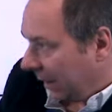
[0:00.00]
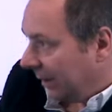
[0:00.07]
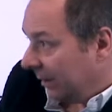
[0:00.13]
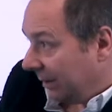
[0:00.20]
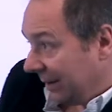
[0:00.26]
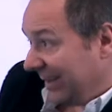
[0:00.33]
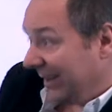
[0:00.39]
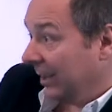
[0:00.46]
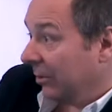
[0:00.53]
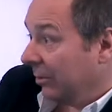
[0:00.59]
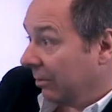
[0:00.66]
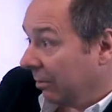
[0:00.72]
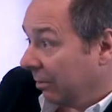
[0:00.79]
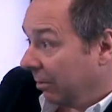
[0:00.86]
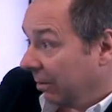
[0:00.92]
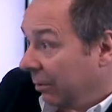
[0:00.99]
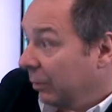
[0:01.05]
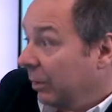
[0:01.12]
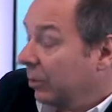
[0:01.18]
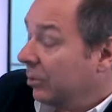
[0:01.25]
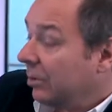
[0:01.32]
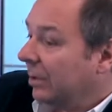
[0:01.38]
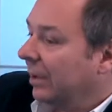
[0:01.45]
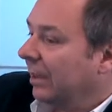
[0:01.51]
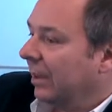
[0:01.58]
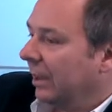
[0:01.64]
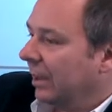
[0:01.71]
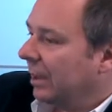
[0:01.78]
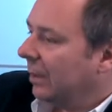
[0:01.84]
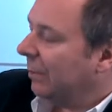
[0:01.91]
debt and growth, we usually
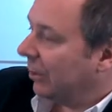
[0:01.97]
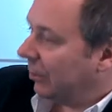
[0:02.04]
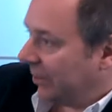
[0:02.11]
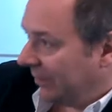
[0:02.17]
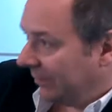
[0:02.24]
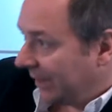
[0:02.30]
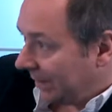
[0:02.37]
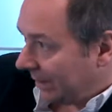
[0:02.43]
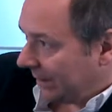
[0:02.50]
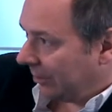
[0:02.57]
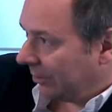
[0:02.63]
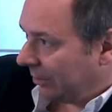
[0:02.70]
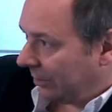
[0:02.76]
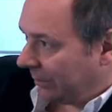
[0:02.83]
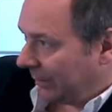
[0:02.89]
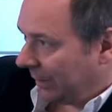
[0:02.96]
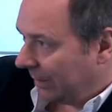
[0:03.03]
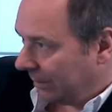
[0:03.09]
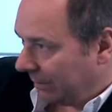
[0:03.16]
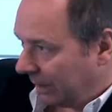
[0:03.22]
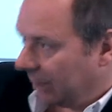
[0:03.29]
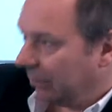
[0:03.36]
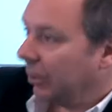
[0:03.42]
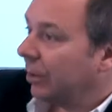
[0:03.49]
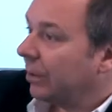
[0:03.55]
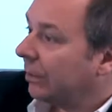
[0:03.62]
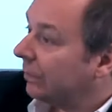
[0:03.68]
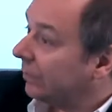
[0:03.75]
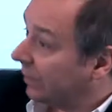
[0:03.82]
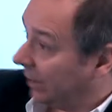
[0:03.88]
think about advanced economies.
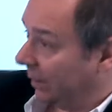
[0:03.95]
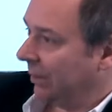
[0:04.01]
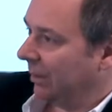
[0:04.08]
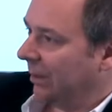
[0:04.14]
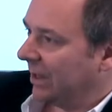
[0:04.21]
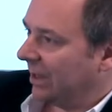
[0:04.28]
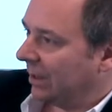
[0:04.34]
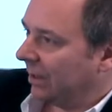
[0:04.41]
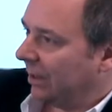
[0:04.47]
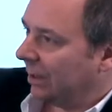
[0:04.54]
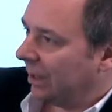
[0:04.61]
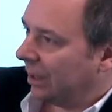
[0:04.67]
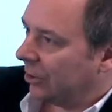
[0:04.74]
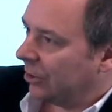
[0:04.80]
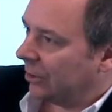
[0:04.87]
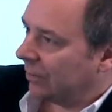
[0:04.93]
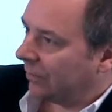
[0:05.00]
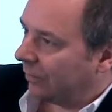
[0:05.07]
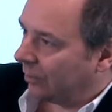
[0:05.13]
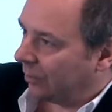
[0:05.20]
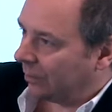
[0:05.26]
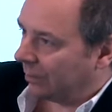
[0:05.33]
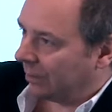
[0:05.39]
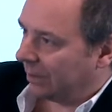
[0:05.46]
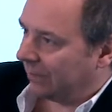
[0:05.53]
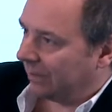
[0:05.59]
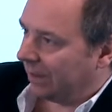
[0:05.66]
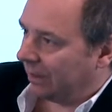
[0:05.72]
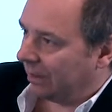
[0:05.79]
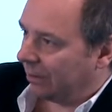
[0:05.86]
Most of the recent discussion are focused on
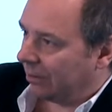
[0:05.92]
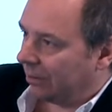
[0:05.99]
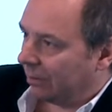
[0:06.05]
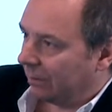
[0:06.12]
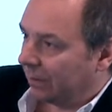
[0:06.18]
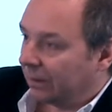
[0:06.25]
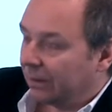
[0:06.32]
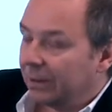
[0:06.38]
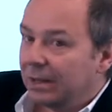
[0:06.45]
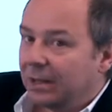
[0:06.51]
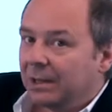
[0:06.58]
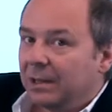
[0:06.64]
advanced economies.